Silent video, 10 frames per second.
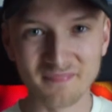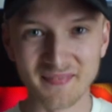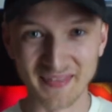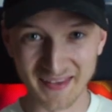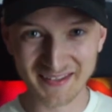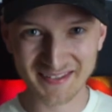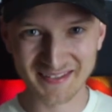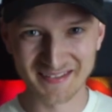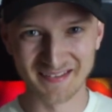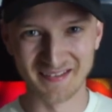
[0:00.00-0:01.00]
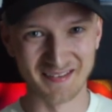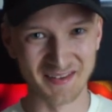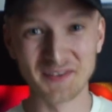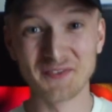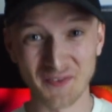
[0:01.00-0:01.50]
This
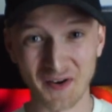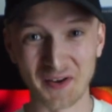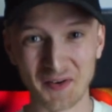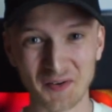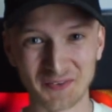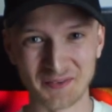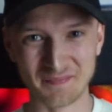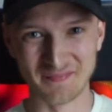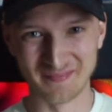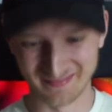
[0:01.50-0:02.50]
is fucking awesome.